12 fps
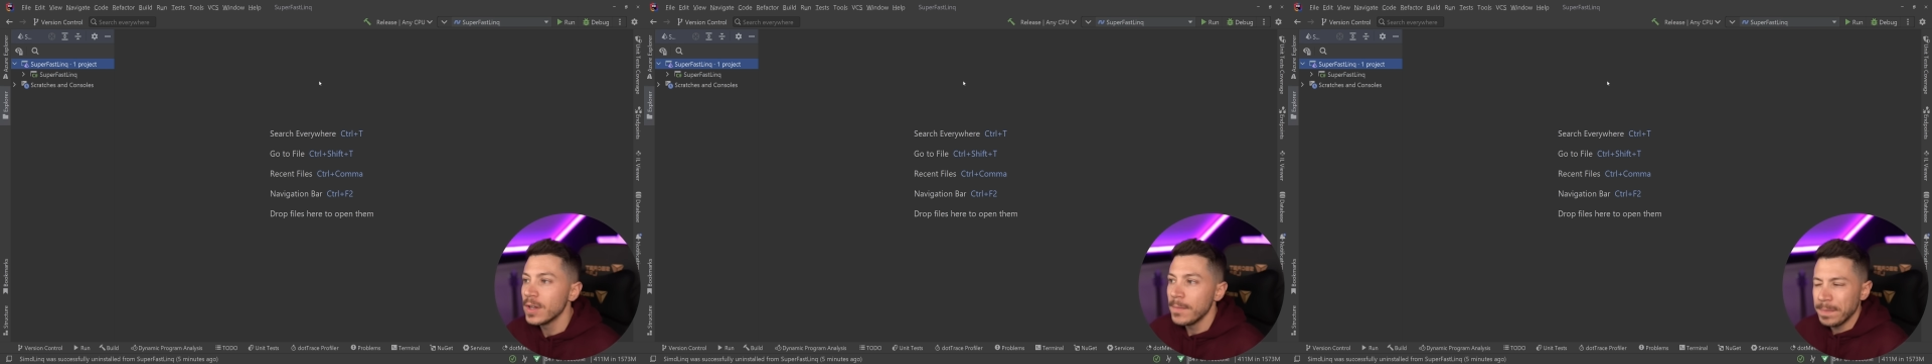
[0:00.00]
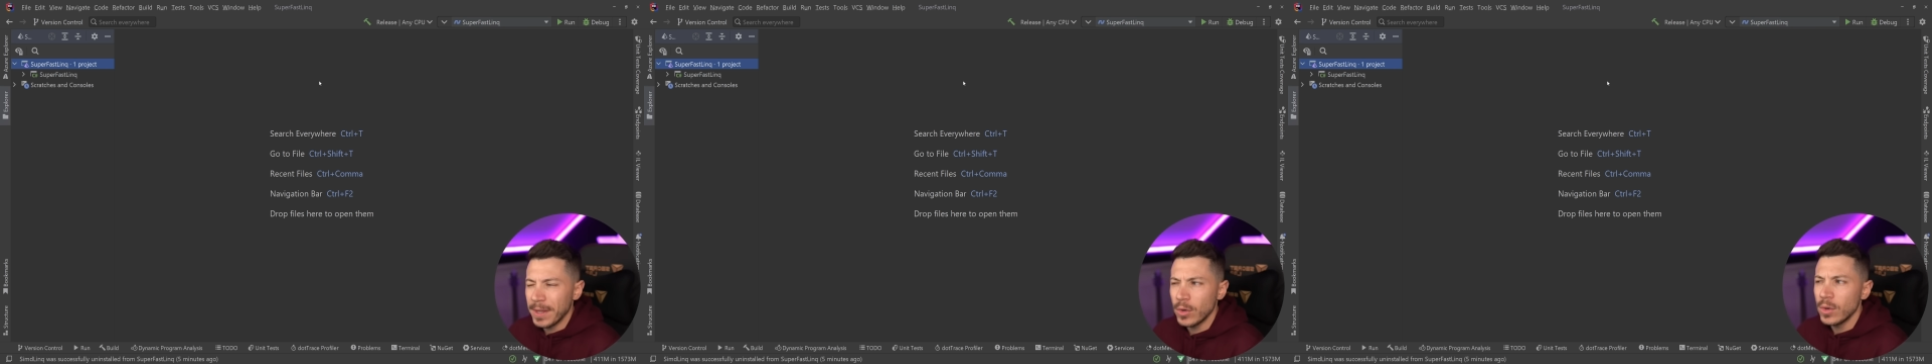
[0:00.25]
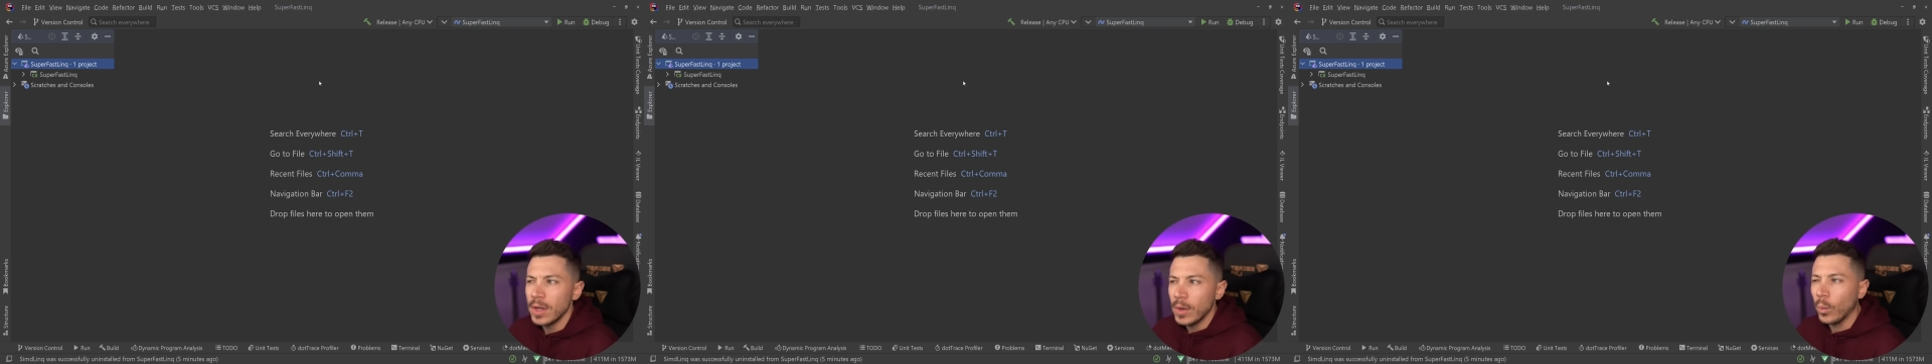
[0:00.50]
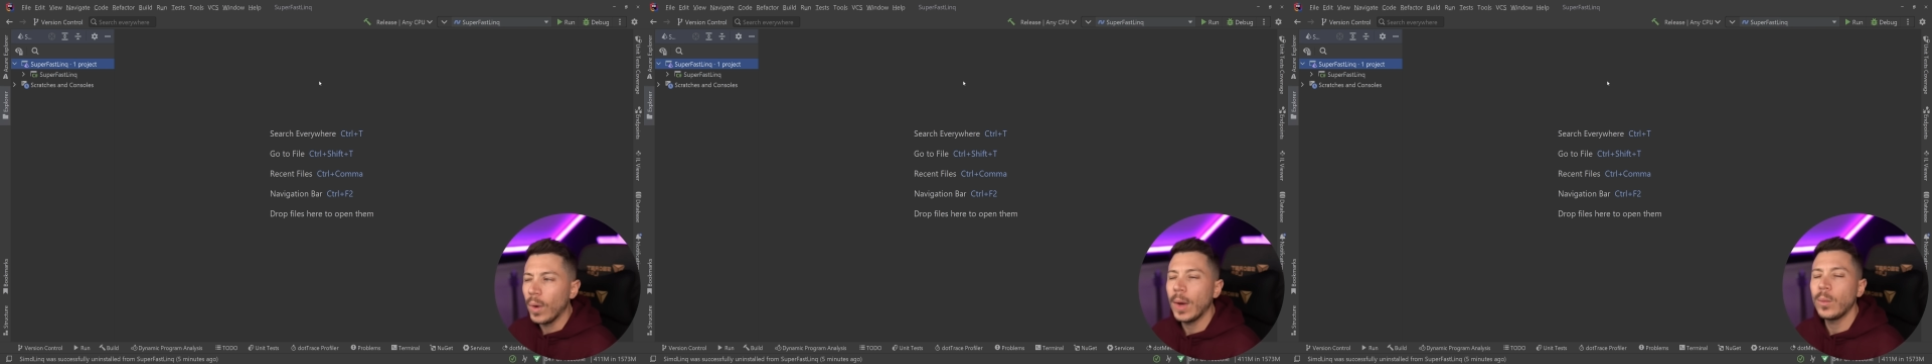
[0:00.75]
Now,
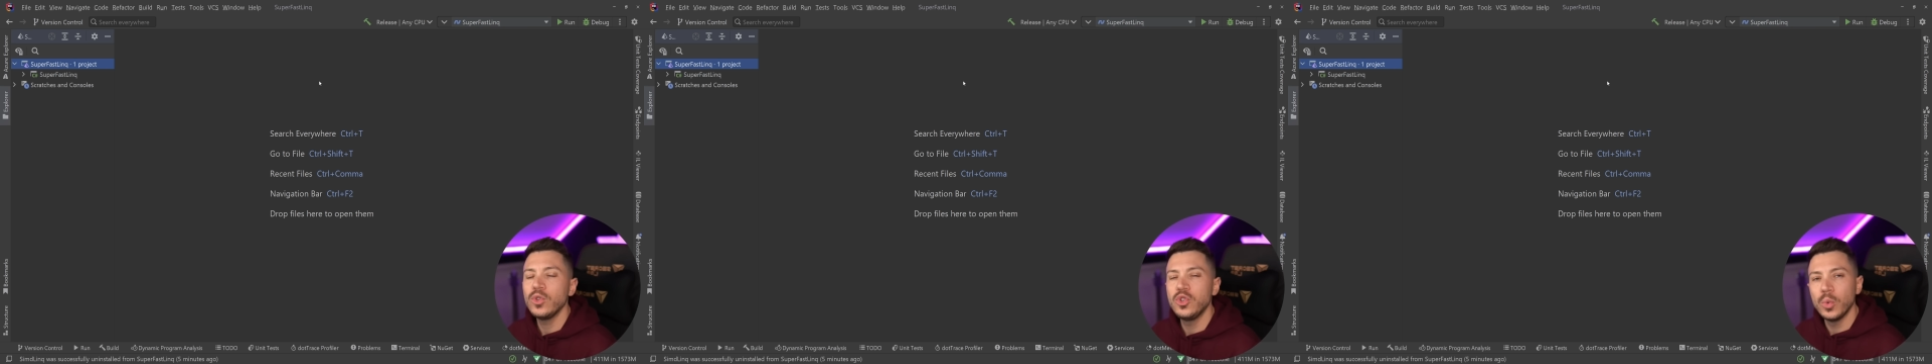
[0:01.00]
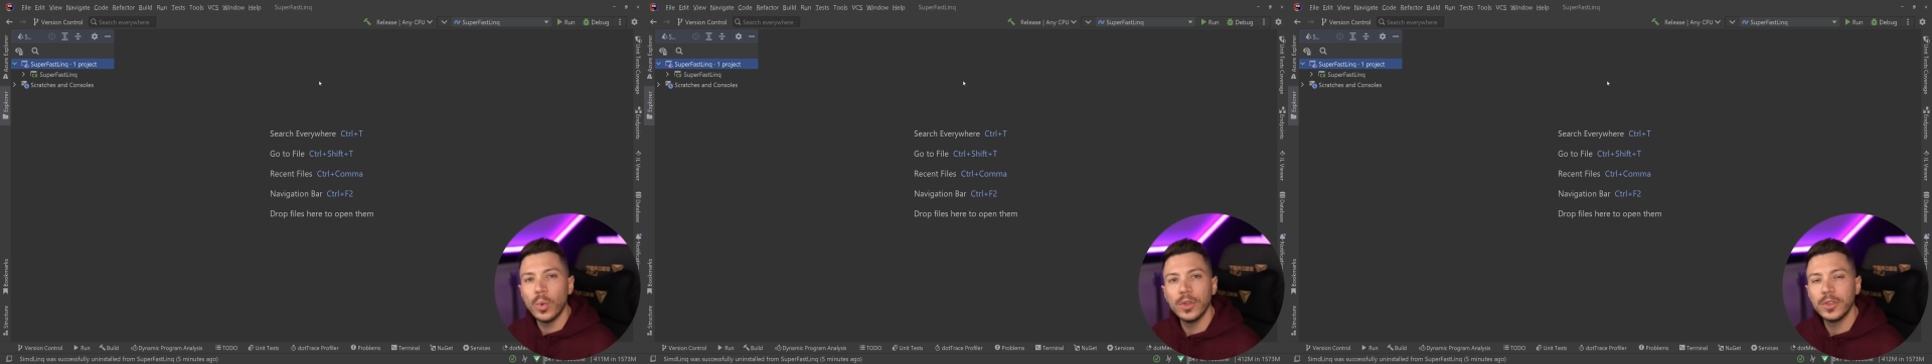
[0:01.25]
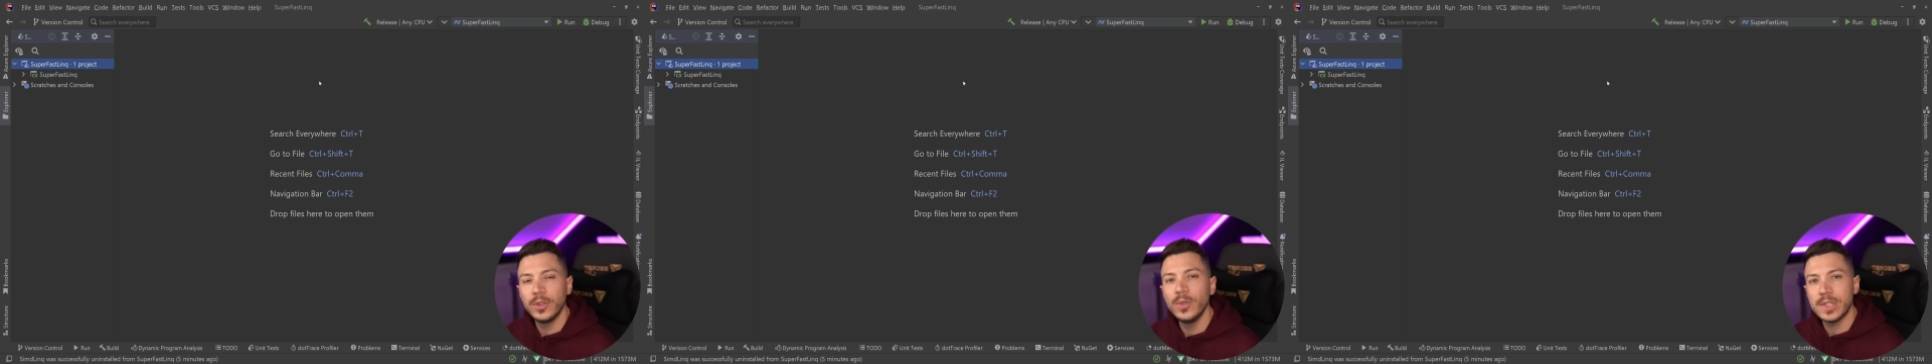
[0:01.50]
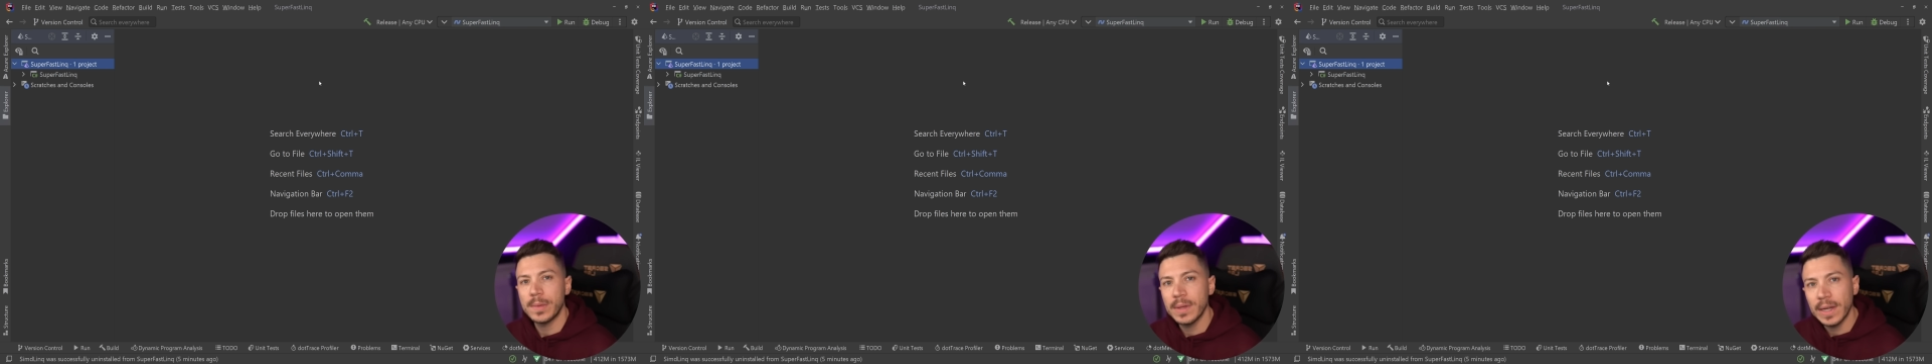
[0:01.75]
why would you want to do
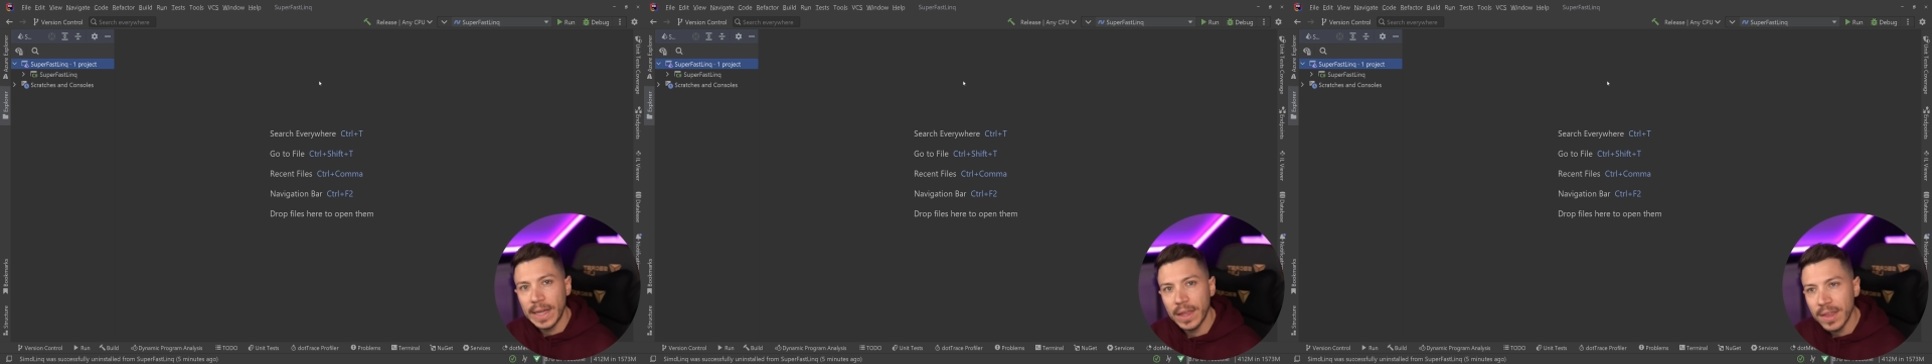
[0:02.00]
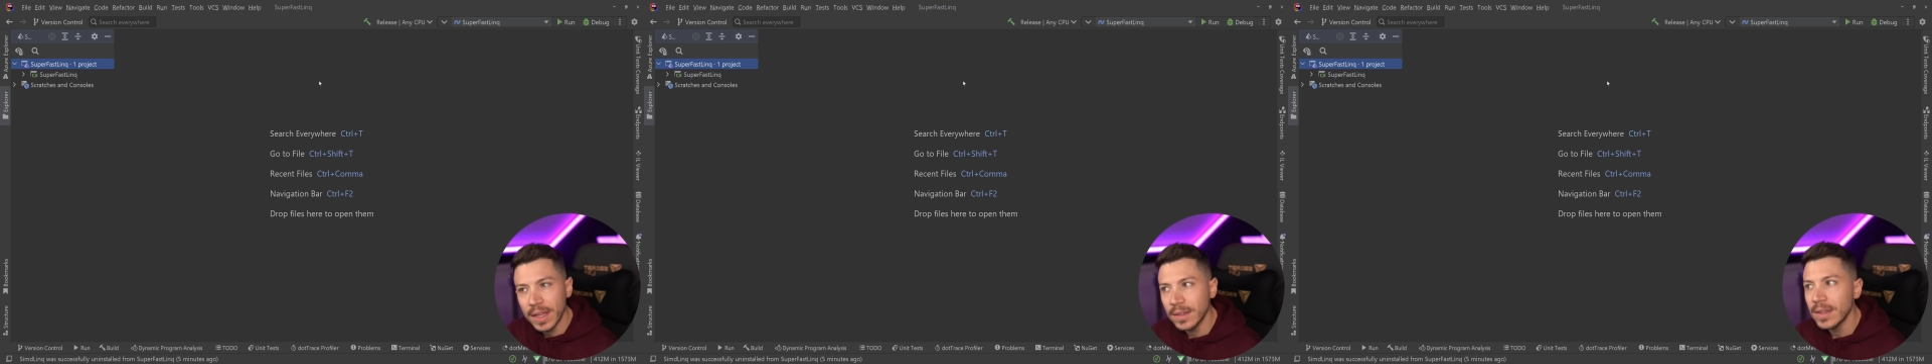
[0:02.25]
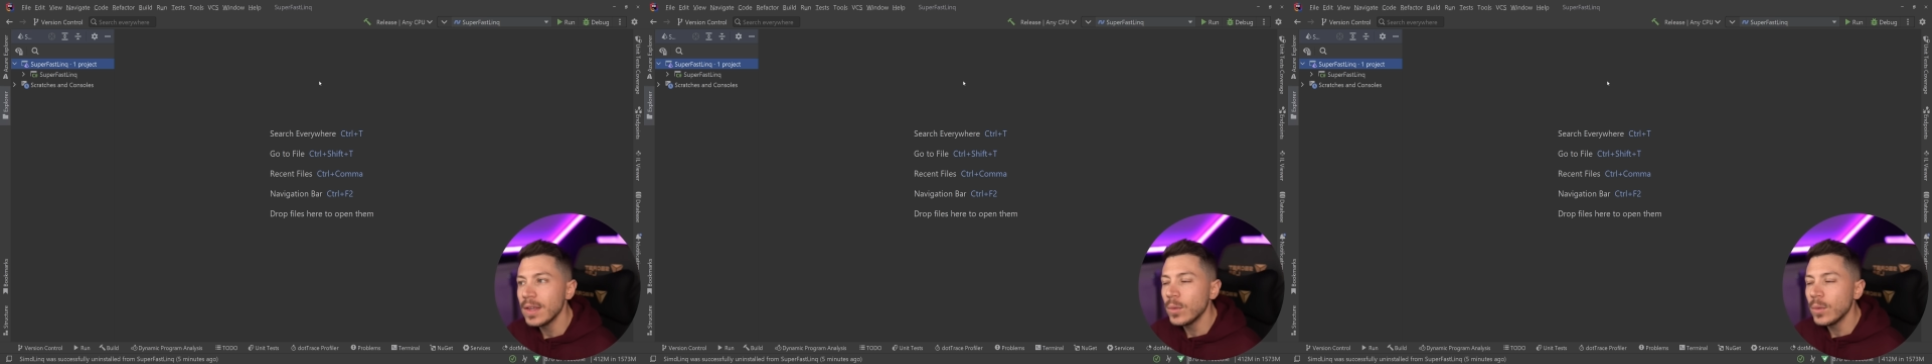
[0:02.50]
something like that?